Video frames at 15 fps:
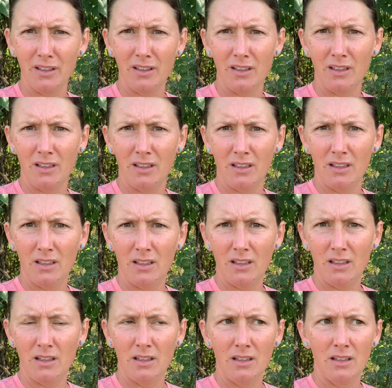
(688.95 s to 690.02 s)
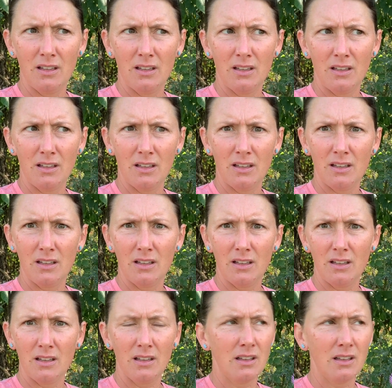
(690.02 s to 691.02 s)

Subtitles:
No one is speaking in this clip.